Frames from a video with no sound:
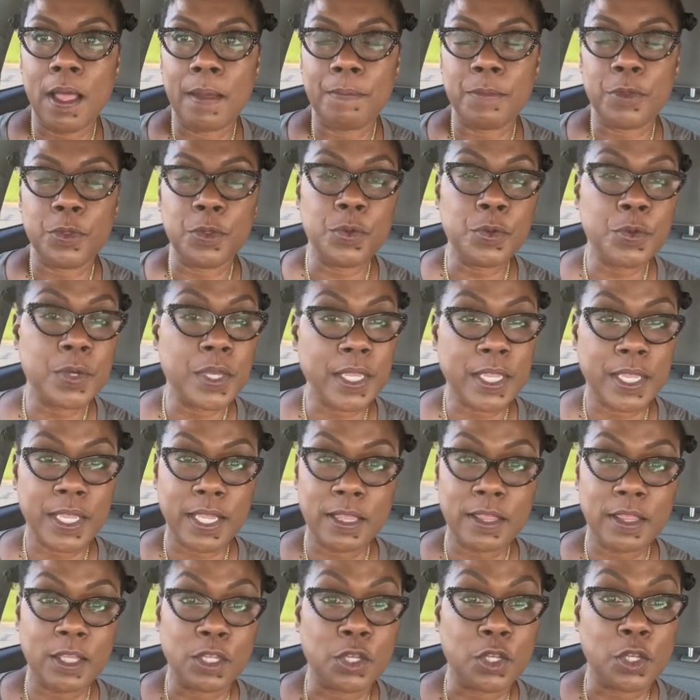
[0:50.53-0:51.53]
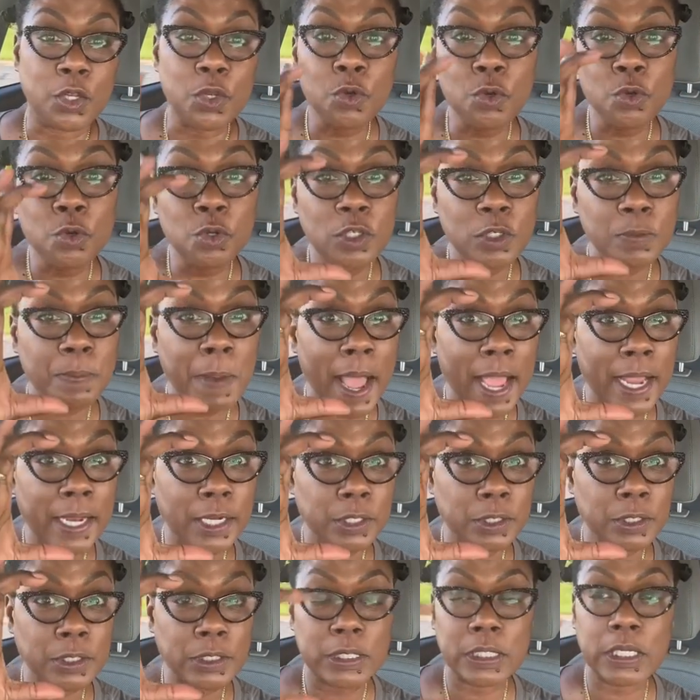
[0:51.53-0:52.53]
you could get the huge
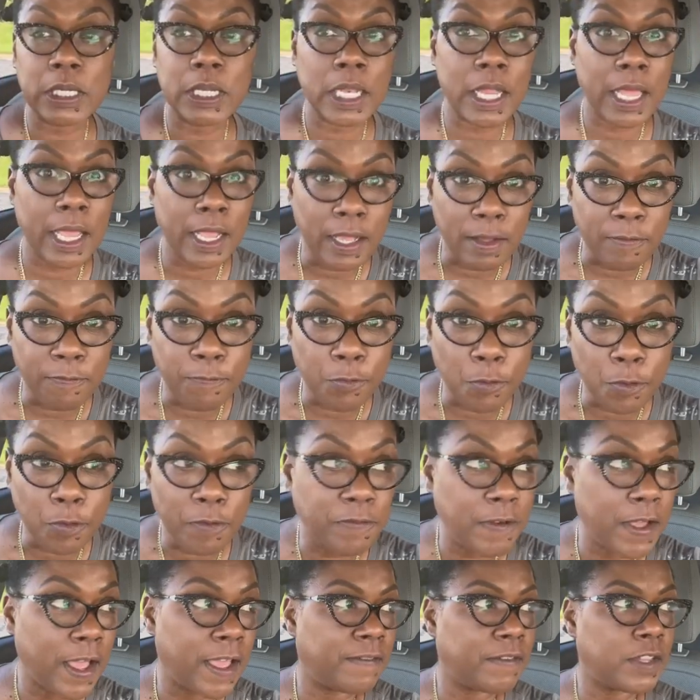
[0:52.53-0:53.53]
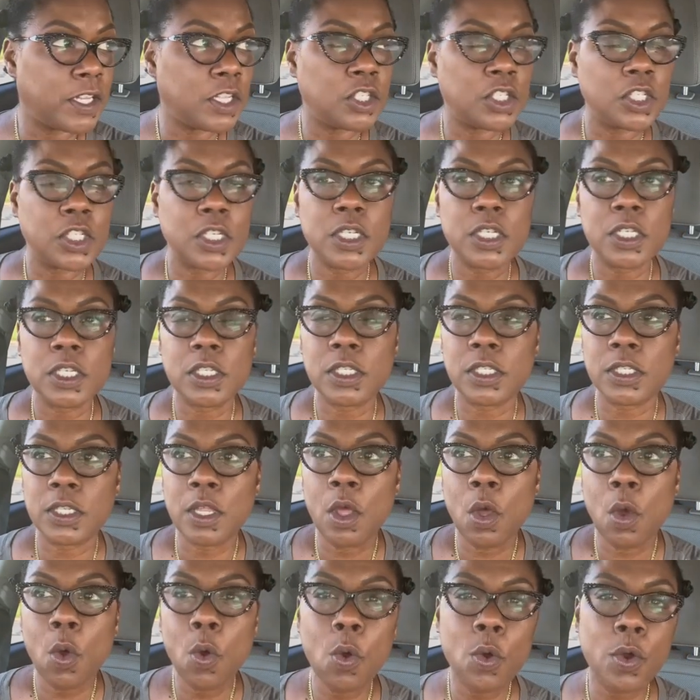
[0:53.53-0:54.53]
binders that are like 4 or 5 inches,
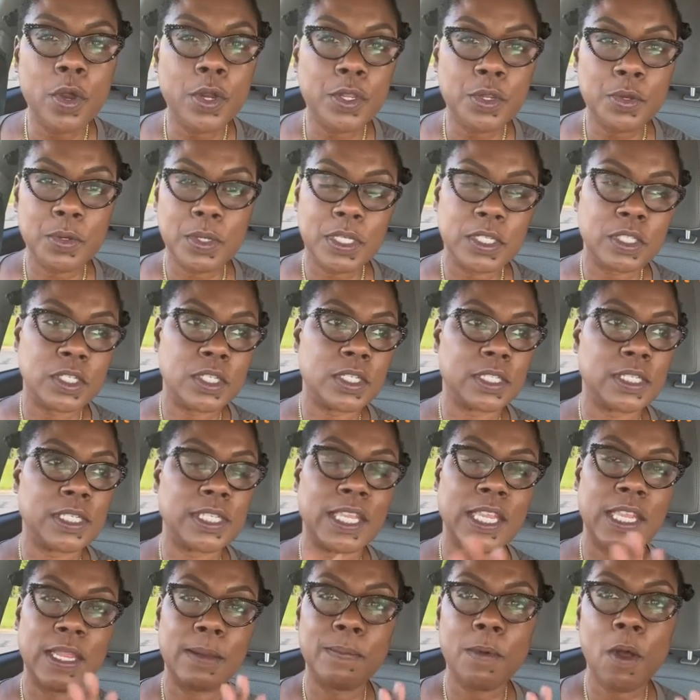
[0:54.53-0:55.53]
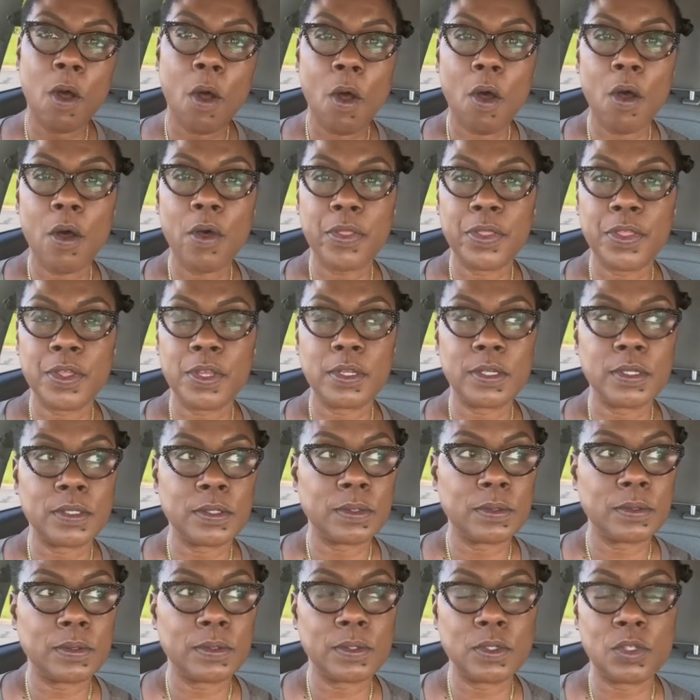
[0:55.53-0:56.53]
or you could just keep all the
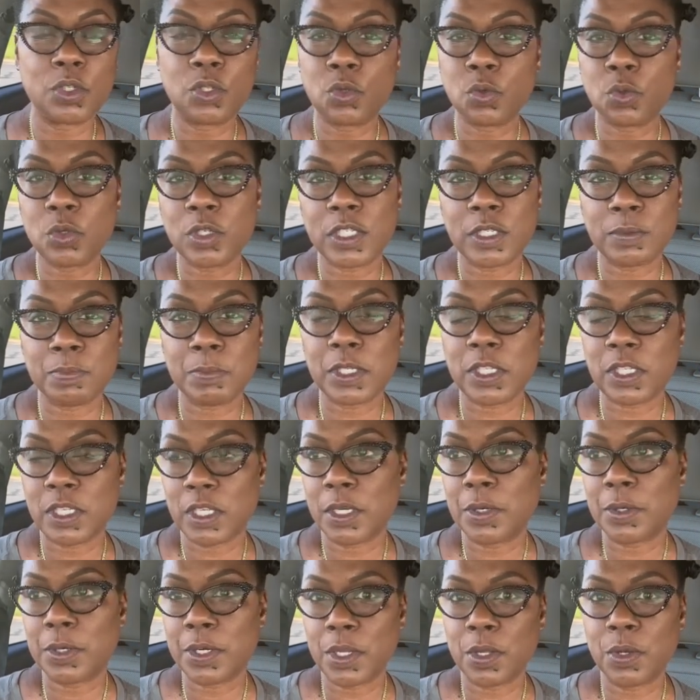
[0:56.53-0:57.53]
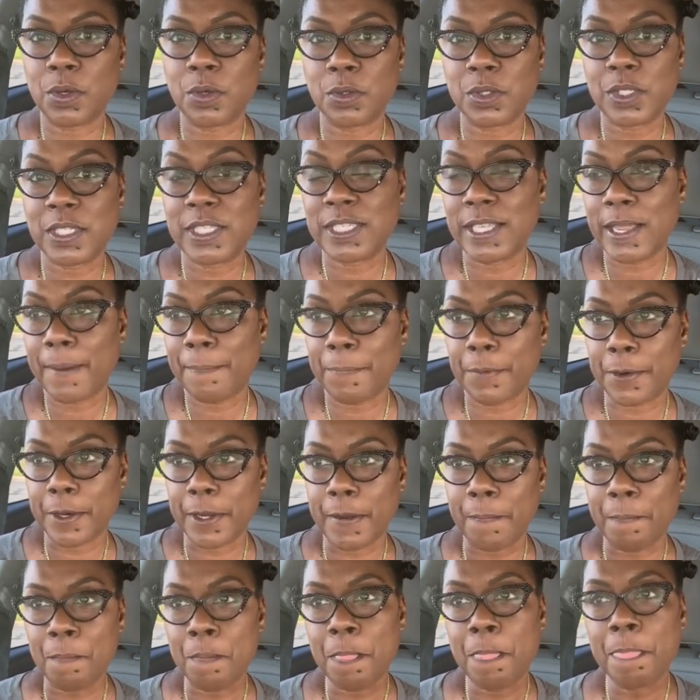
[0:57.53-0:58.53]
source material
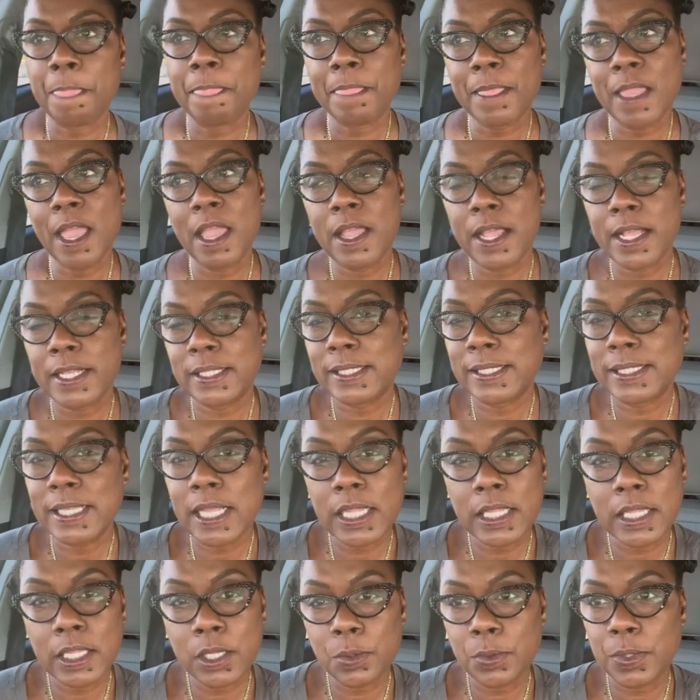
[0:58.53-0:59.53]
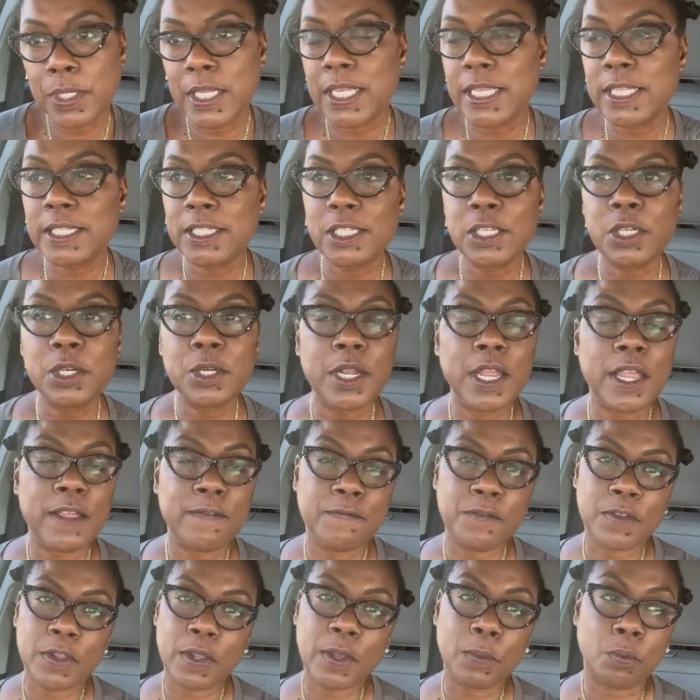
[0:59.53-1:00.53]
separate. It's a little easier if
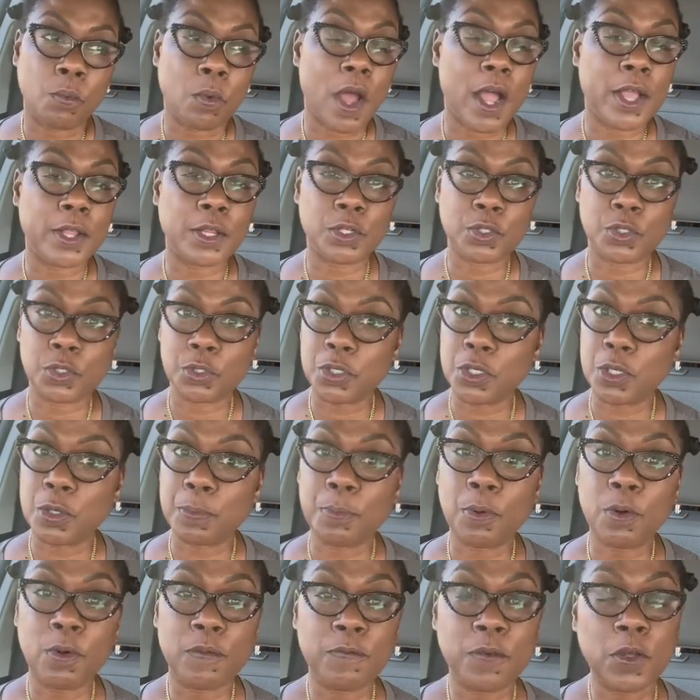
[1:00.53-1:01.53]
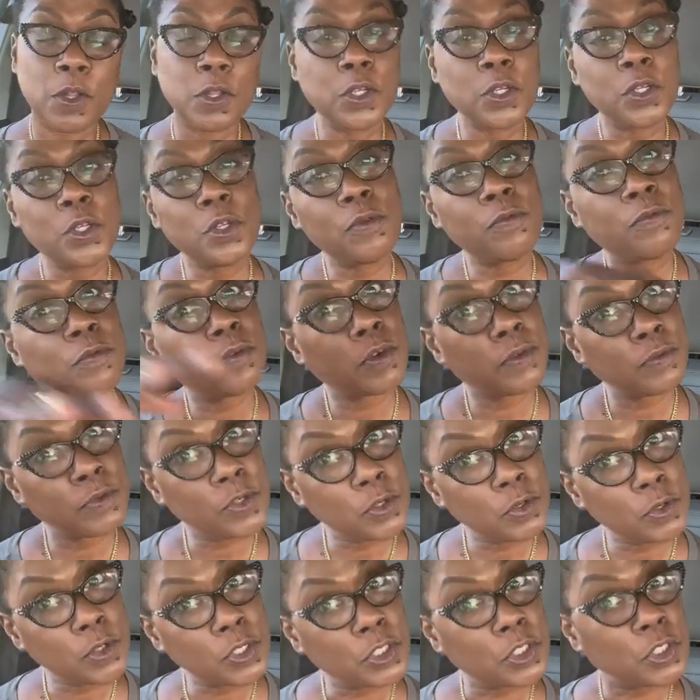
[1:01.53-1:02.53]
while you're doing your portfolio review,
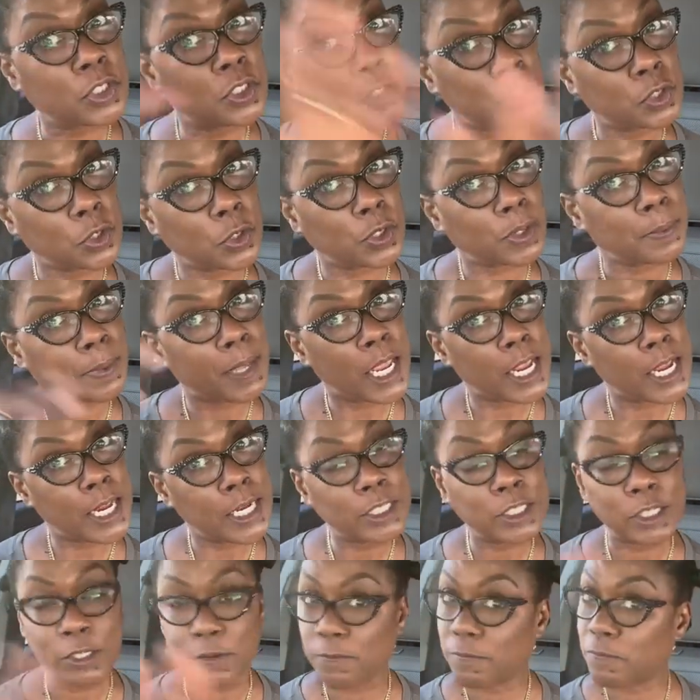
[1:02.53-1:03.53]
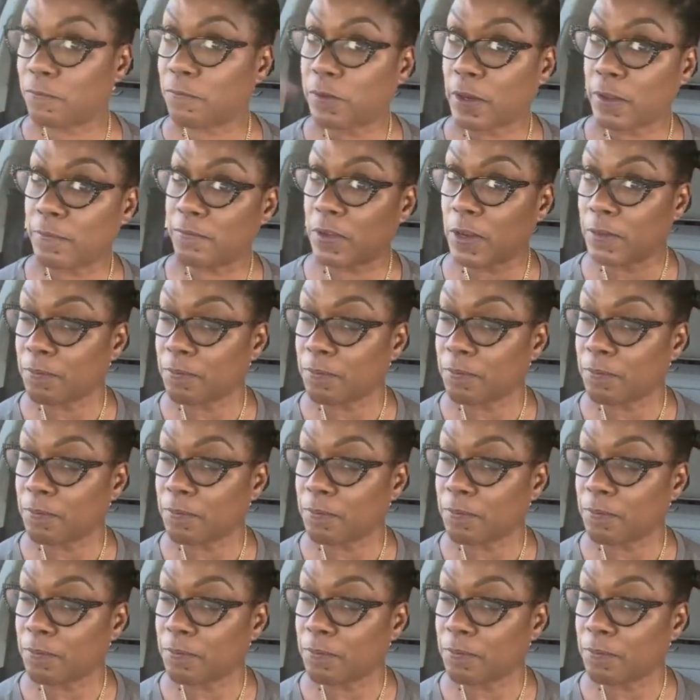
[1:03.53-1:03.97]
you can just turn the page and flip,